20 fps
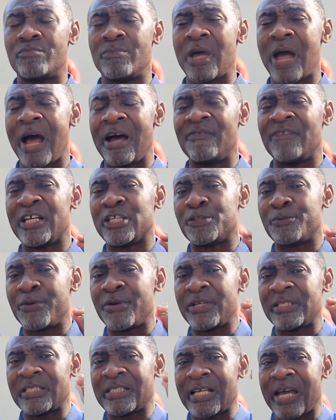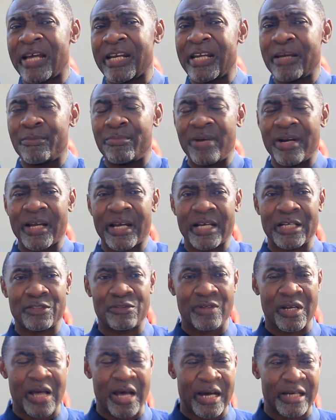to have the experiences our neighboring
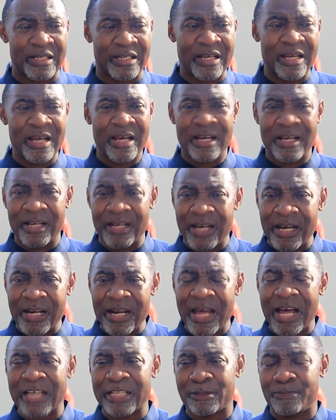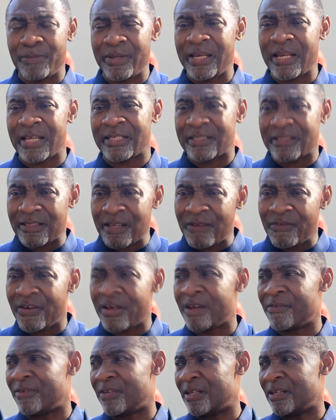country had. Ghana has been a safe
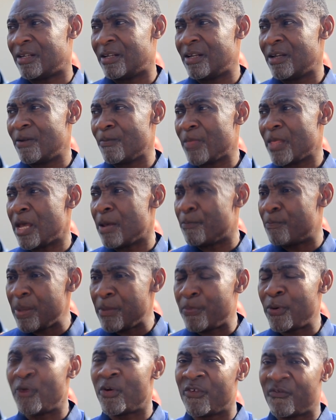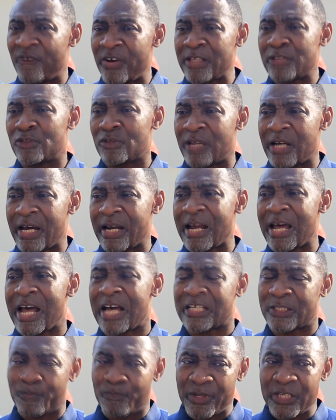haven, and people refer to Ghana
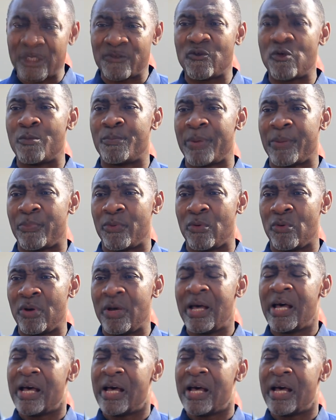as peaceful people.